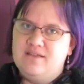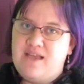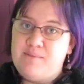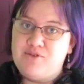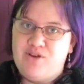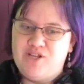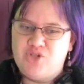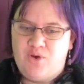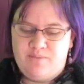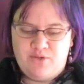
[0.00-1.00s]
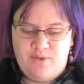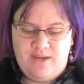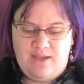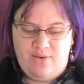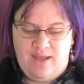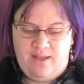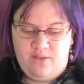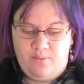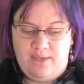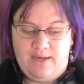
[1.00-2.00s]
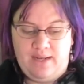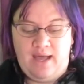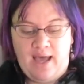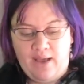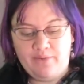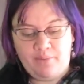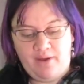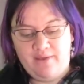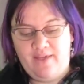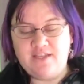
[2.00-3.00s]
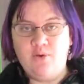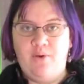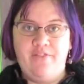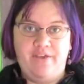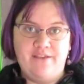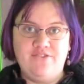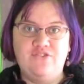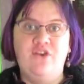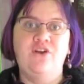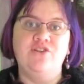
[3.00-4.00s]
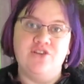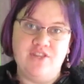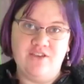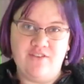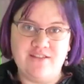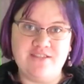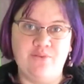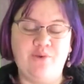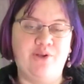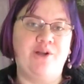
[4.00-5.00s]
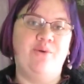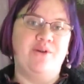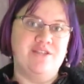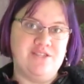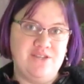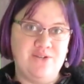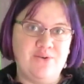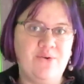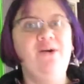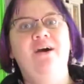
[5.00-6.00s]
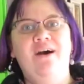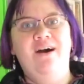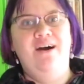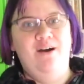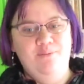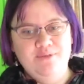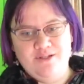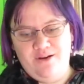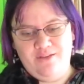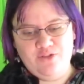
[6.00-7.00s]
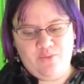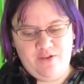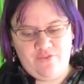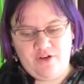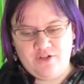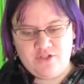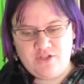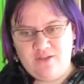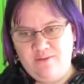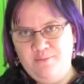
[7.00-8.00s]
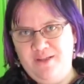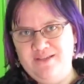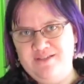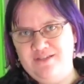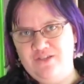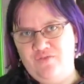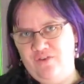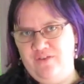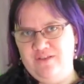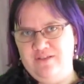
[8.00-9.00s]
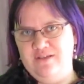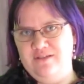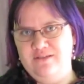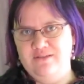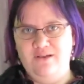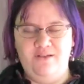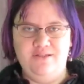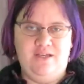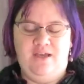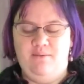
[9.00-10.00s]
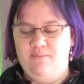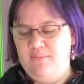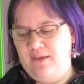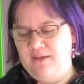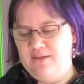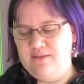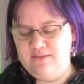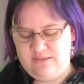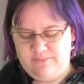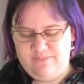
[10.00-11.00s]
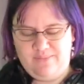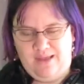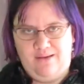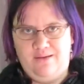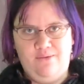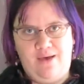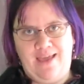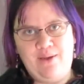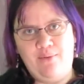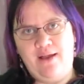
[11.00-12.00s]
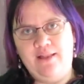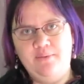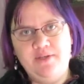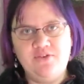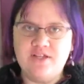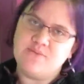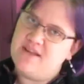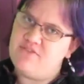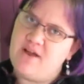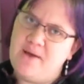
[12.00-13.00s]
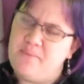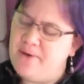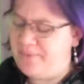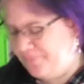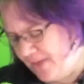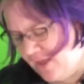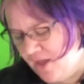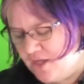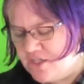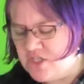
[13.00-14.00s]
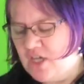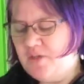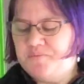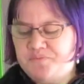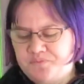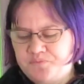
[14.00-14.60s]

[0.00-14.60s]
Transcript: time is running short between now and Halloween, and I would probably like to wear this to the events that we are going to, um, starting on the 21st. Plus, just for funsies all the time, because, I don't know, I can wear Halloween dress whenever I want. So,